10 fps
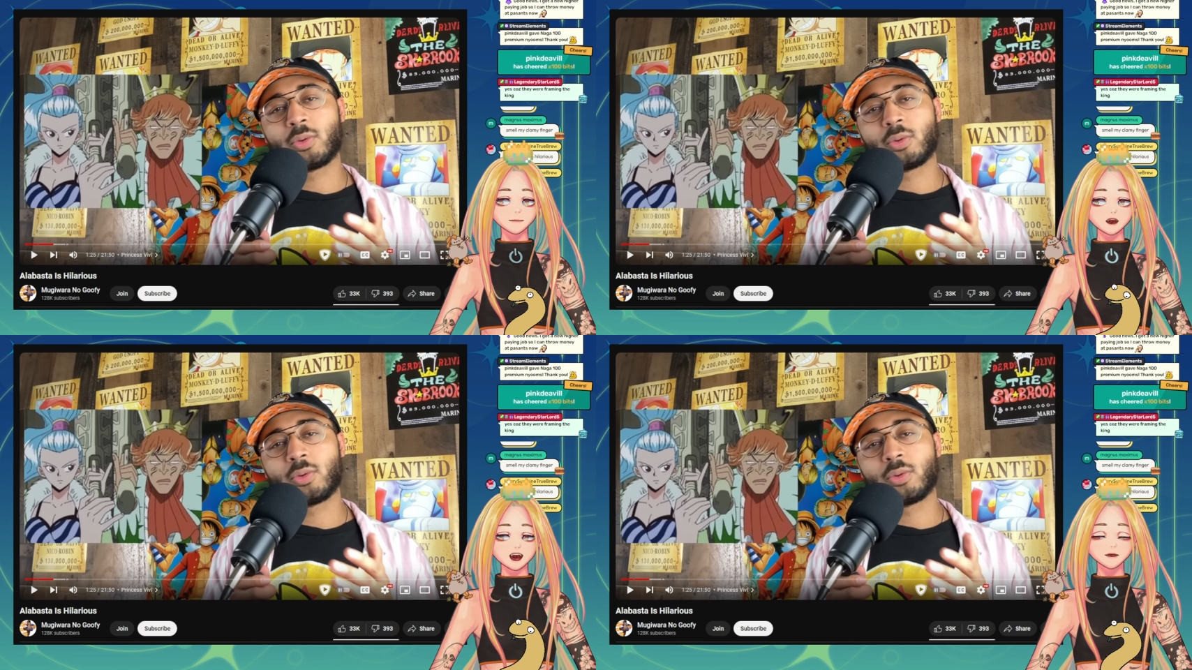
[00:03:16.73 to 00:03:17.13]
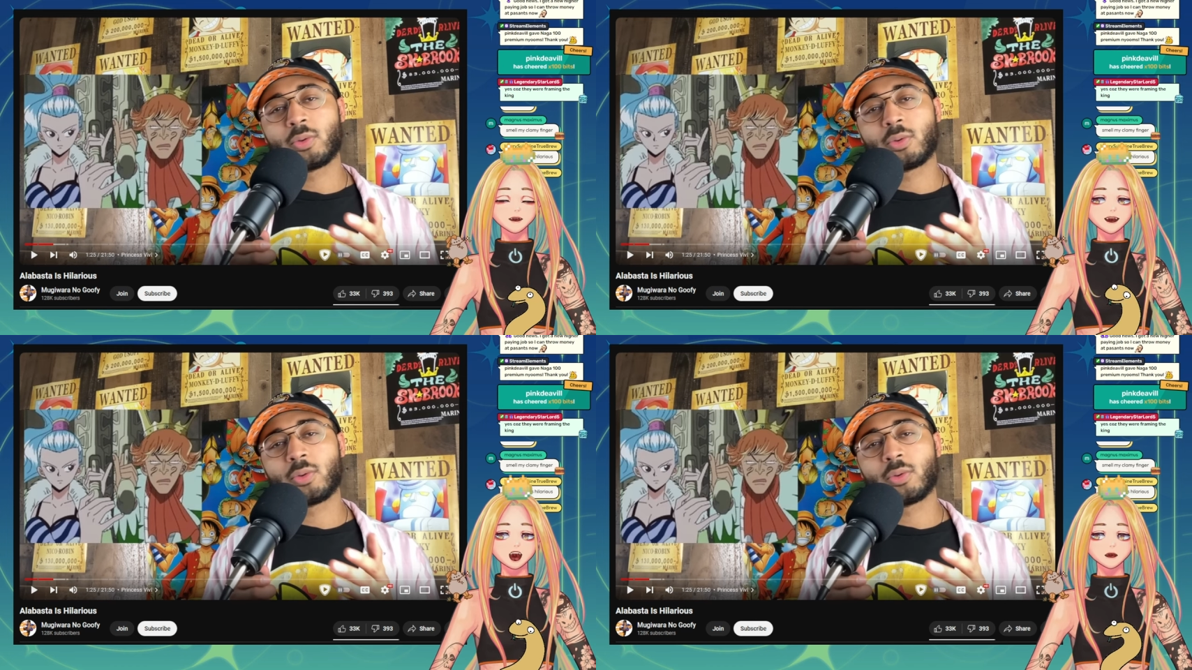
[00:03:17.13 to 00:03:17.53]
Speaker 1: like
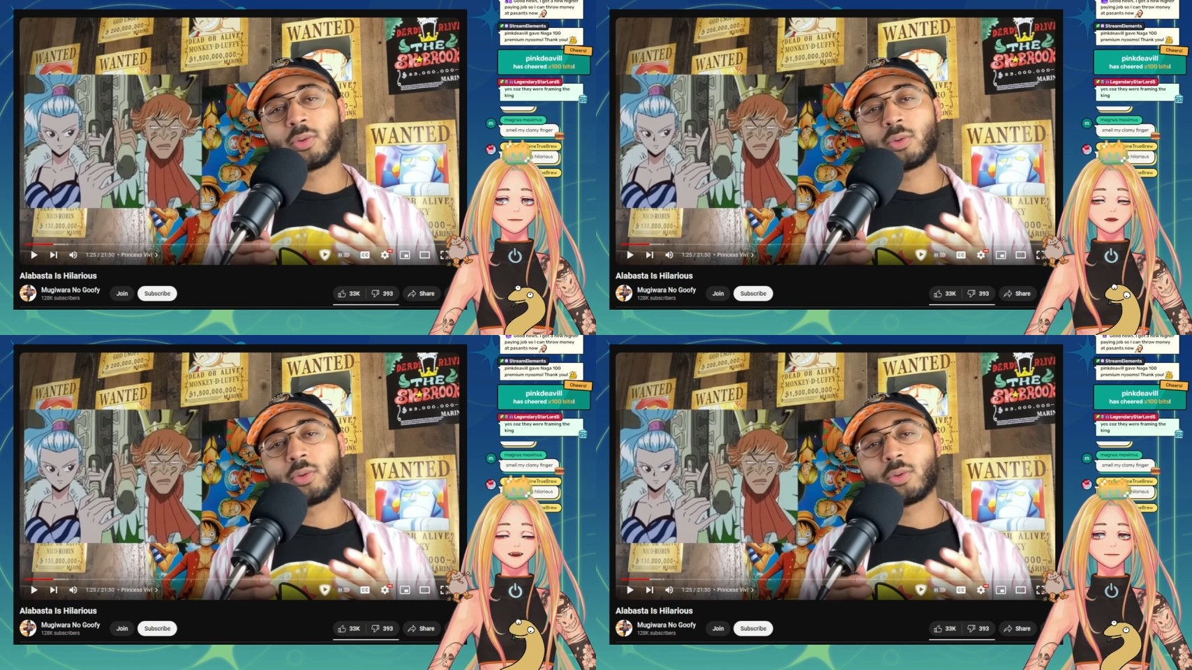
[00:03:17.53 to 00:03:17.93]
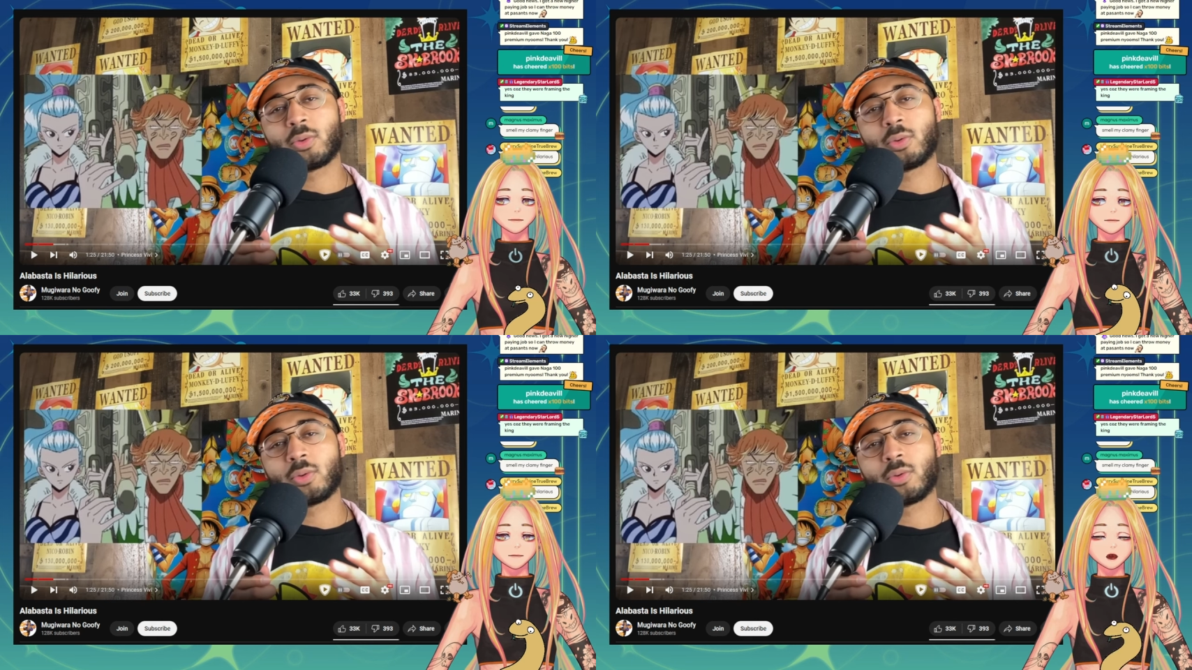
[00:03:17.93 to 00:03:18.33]
there's these
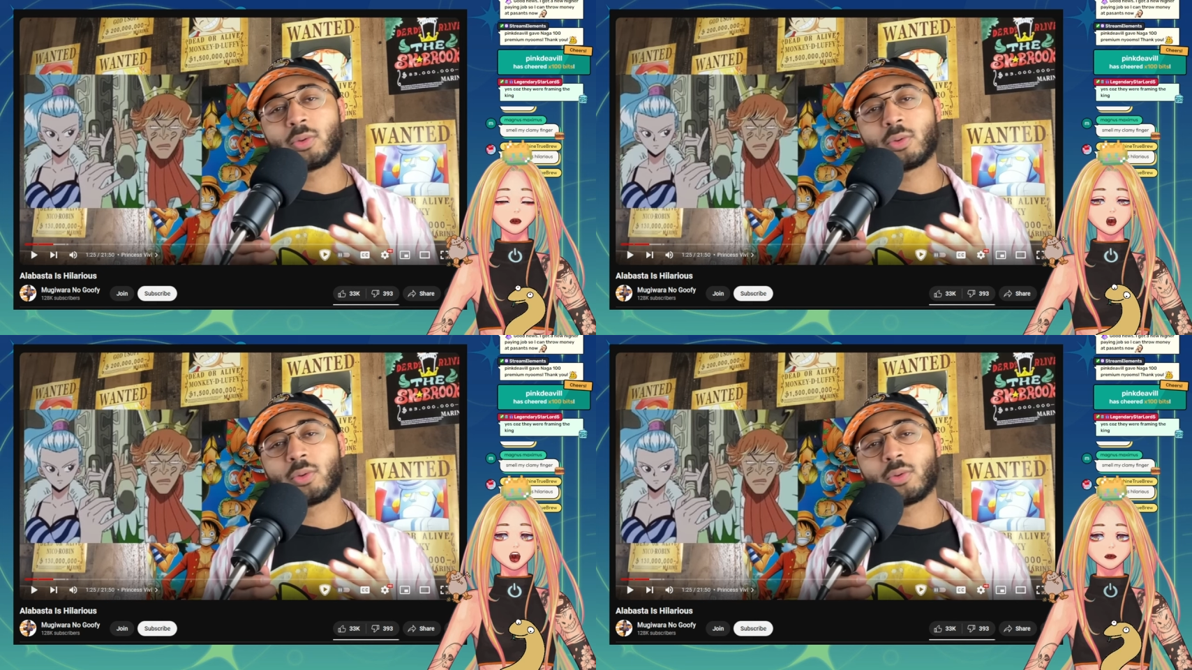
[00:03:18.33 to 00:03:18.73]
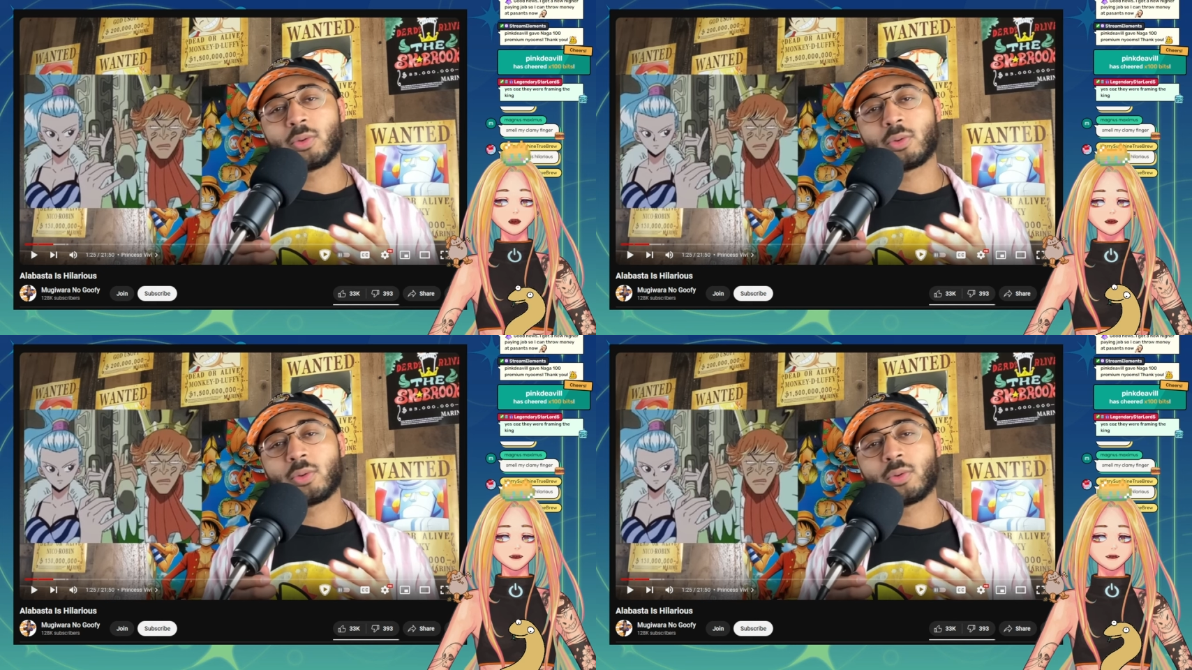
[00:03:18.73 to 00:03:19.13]
merchants
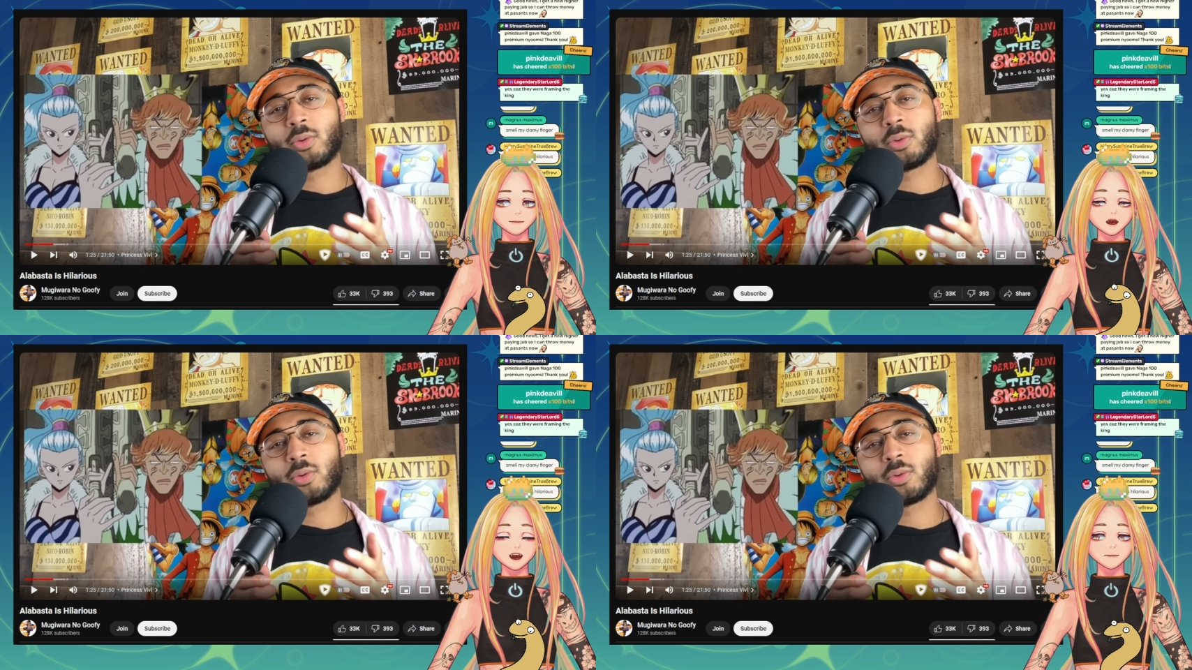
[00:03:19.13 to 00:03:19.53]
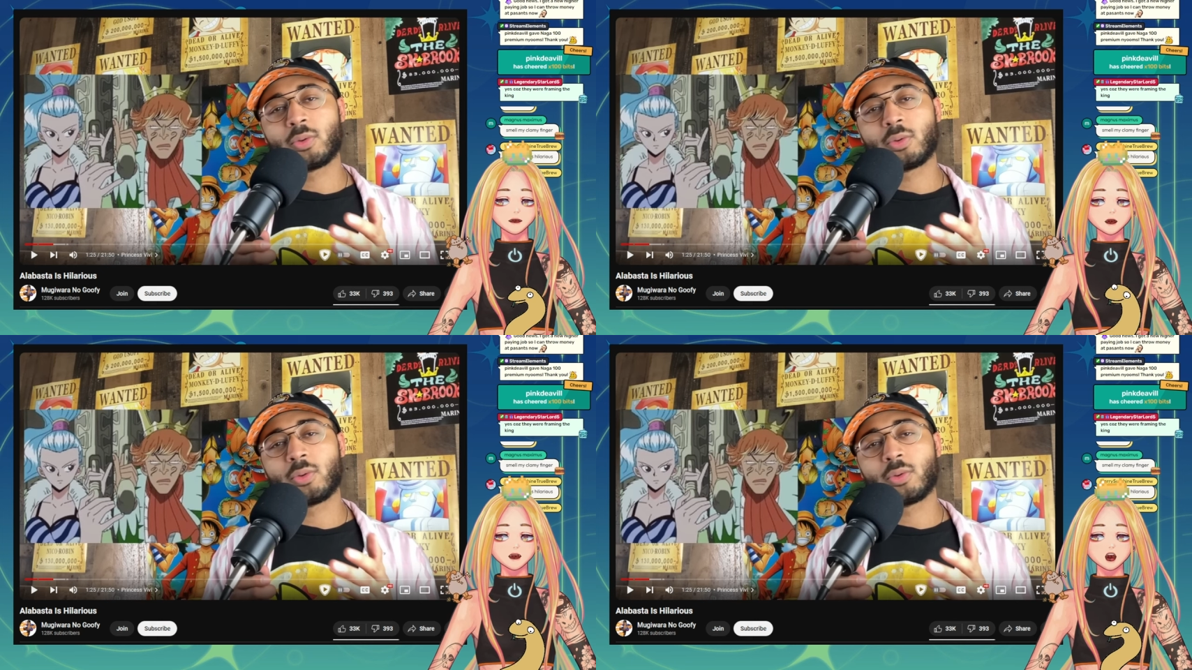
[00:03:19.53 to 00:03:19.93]
who
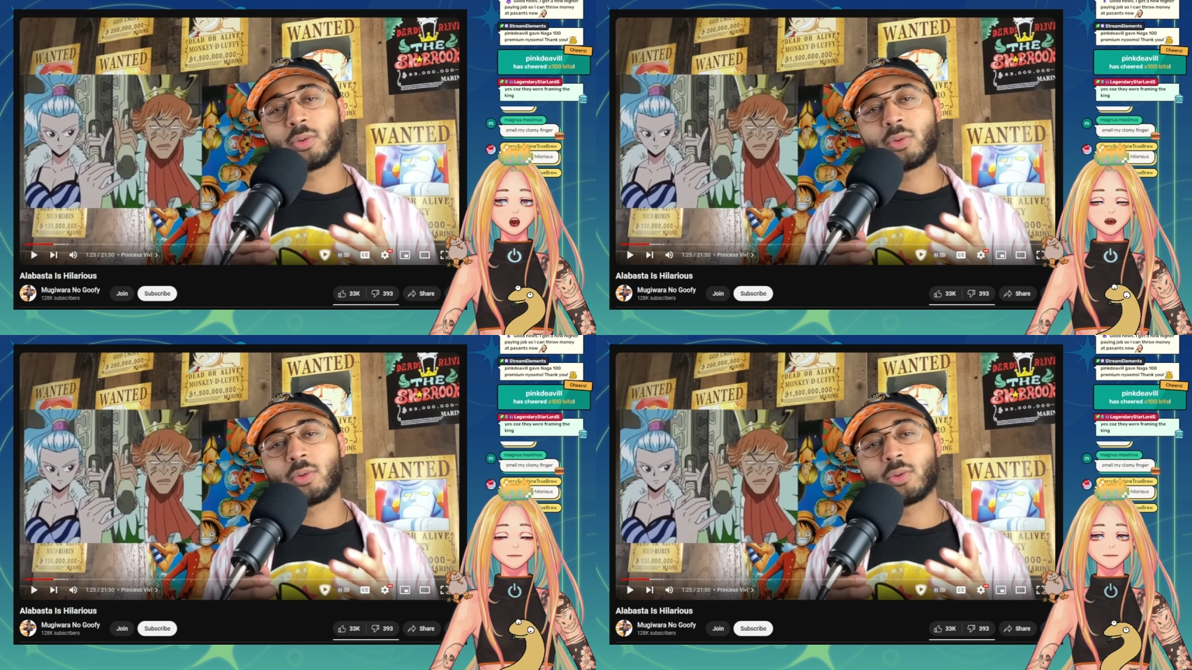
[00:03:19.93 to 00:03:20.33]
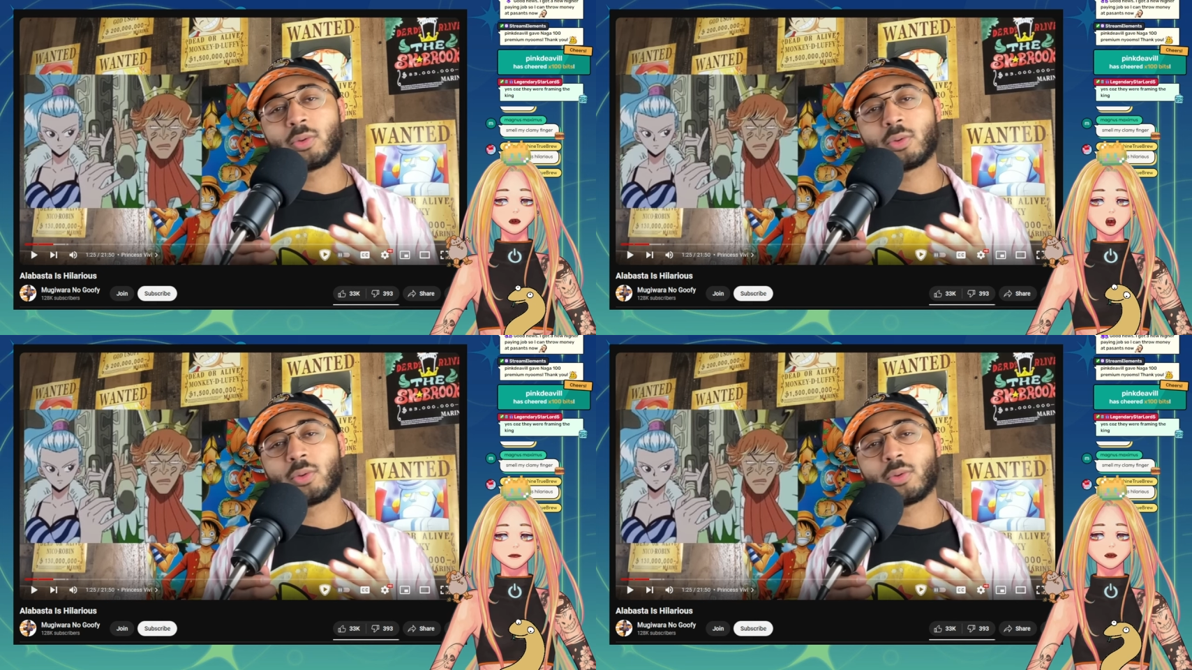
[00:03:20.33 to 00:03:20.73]
offer the
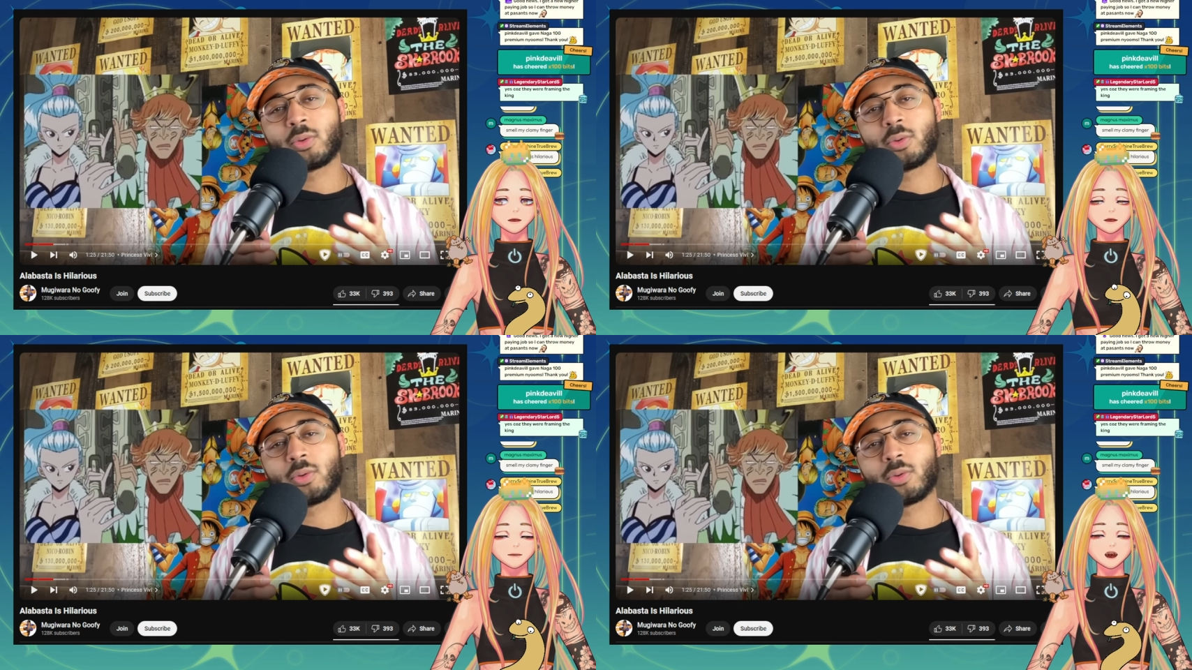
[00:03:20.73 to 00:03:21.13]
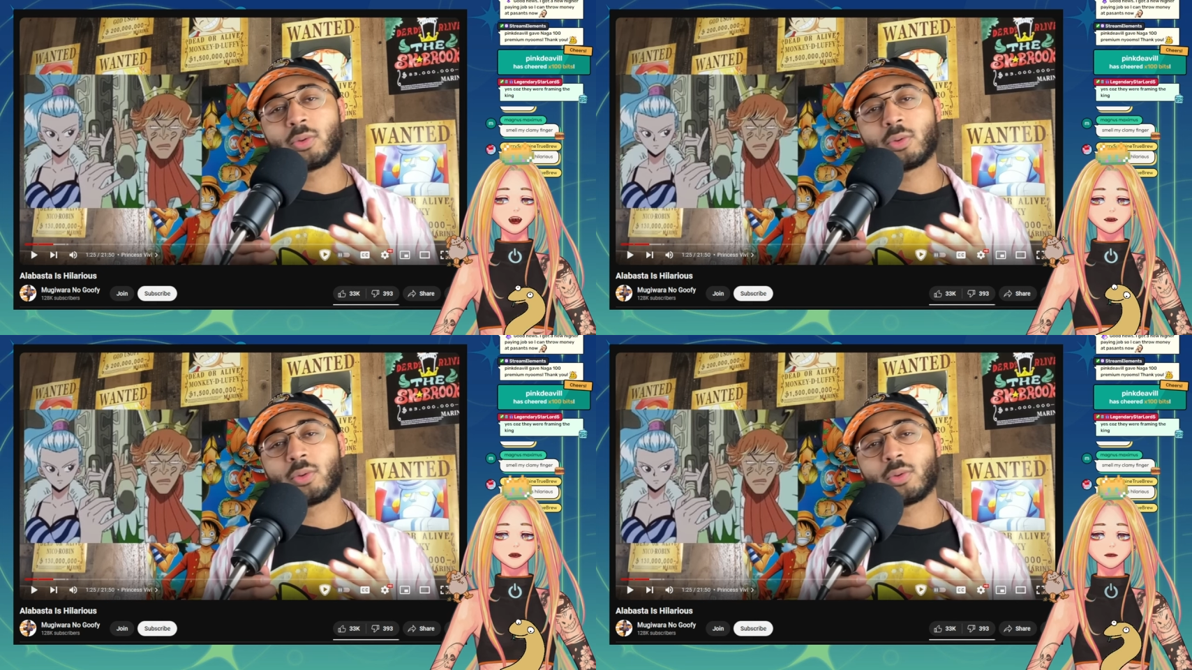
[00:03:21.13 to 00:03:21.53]
powder to the
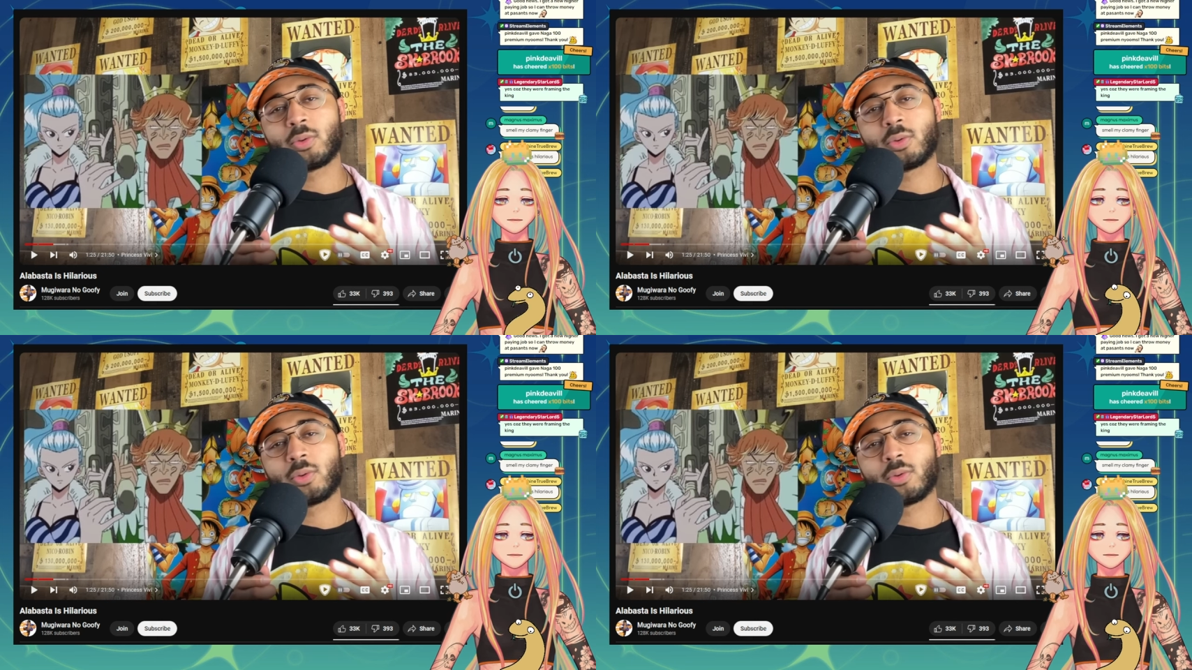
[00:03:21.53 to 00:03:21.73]
king, right?